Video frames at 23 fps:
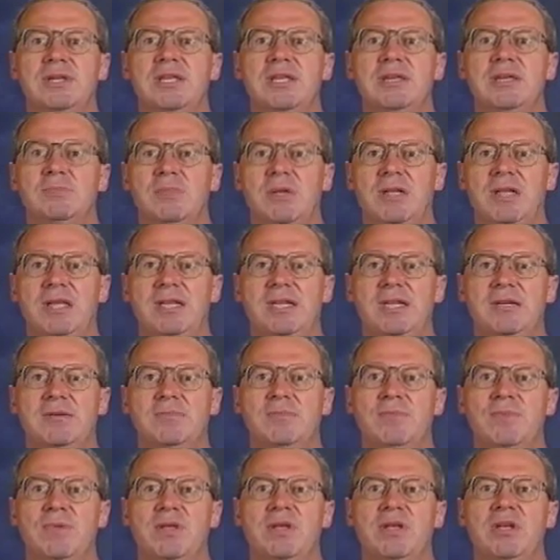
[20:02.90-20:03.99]
and millennium.
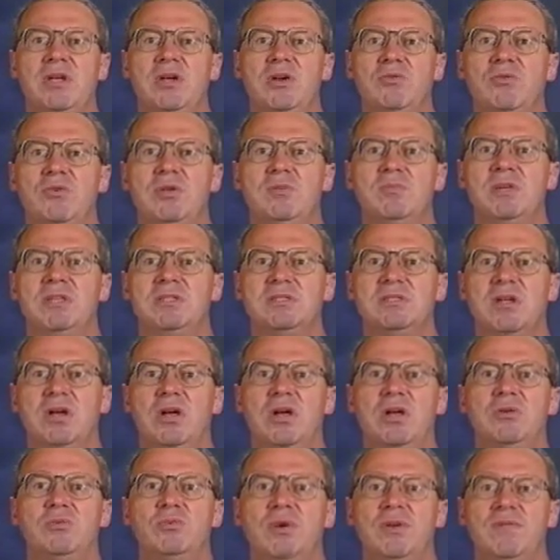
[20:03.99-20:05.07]
We must
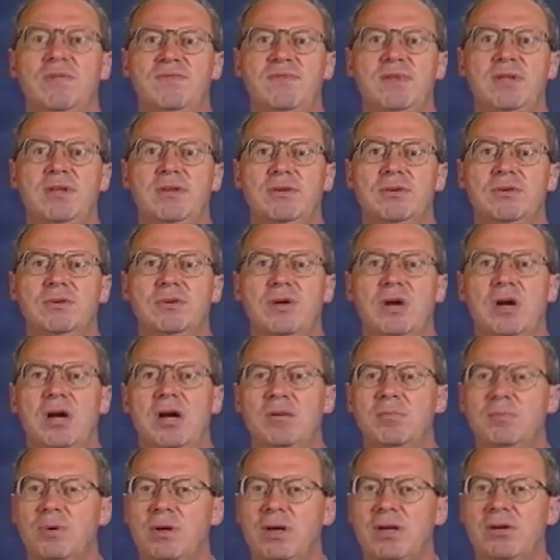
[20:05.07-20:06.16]
all review
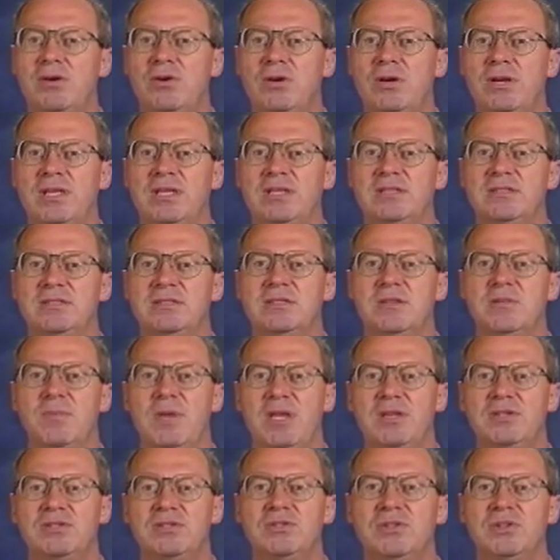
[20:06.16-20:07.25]
our priorities to
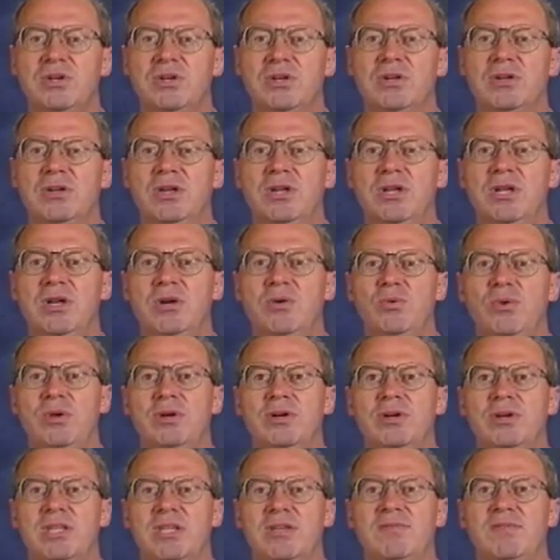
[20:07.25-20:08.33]
make sure we
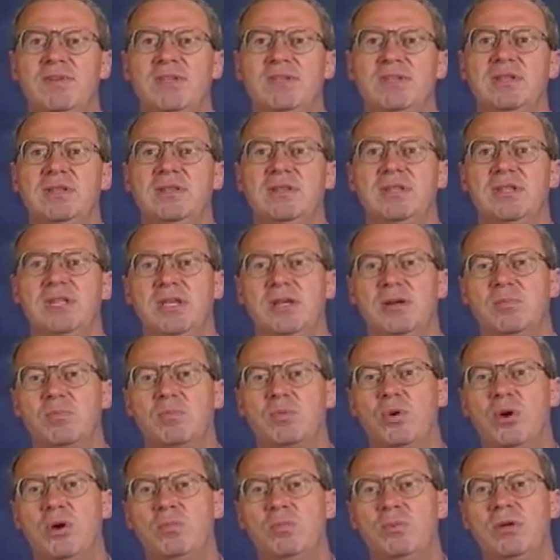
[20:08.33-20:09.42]
are giving the
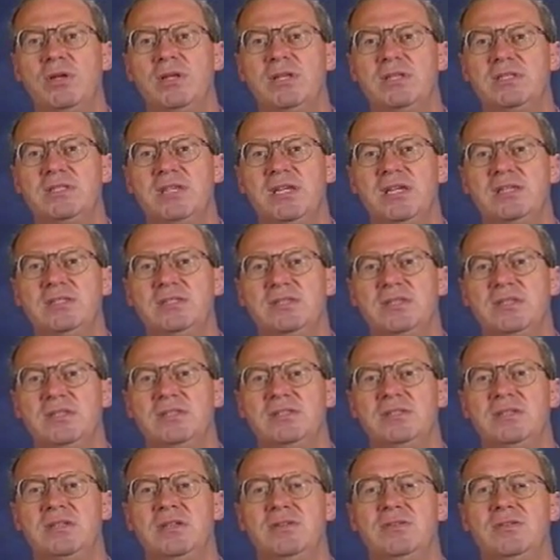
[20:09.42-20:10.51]
appropriate attention
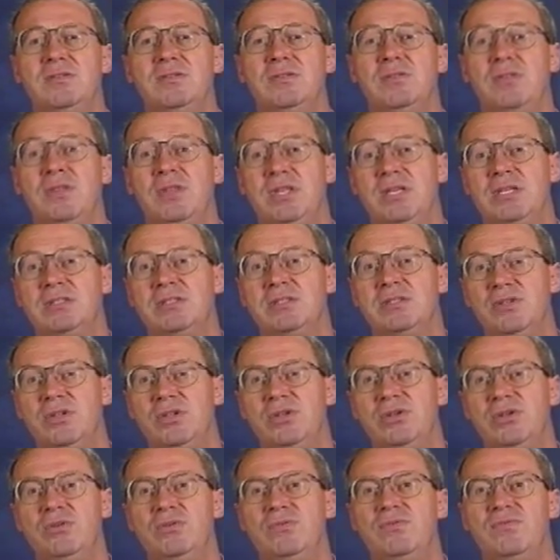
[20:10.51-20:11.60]
to this
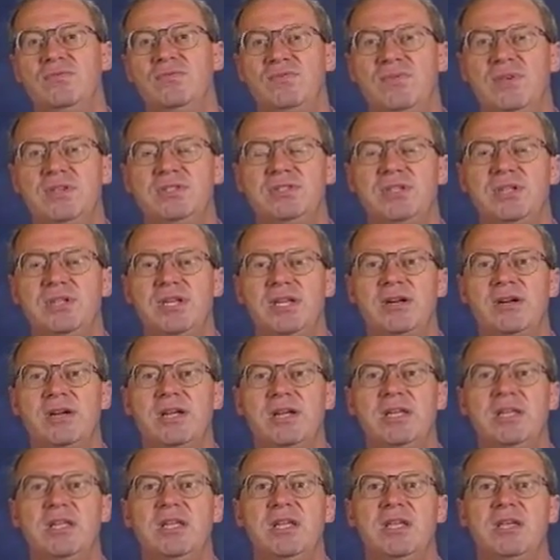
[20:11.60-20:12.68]
new
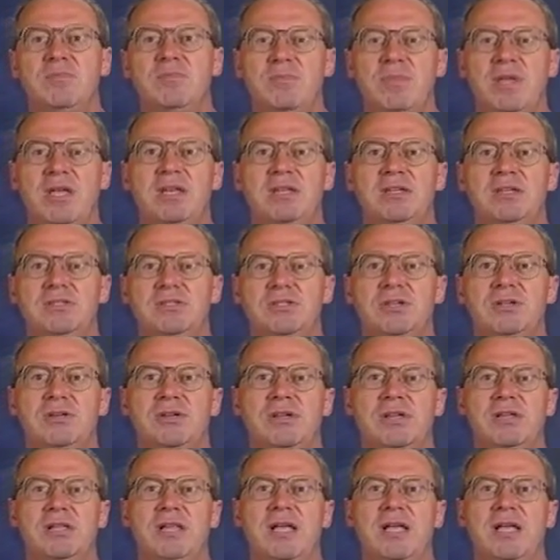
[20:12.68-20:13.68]
visionary managerial